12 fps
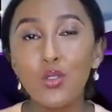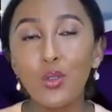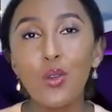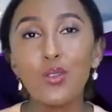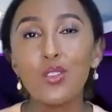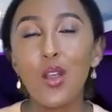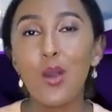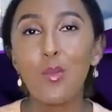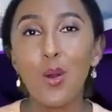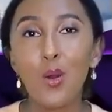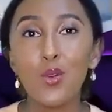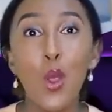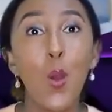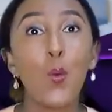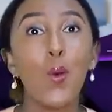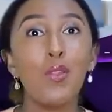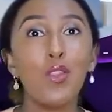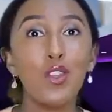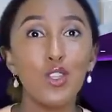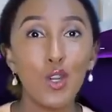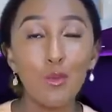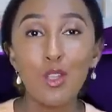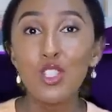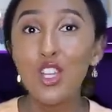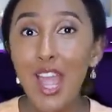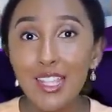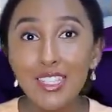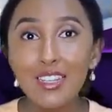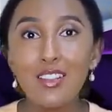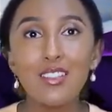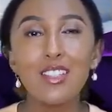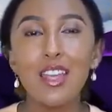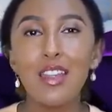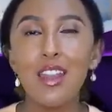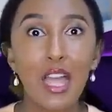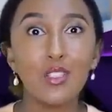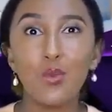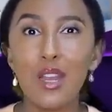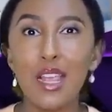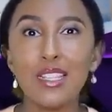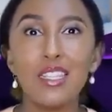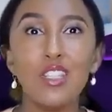your thoughts are about what the German Chancellor said, as well as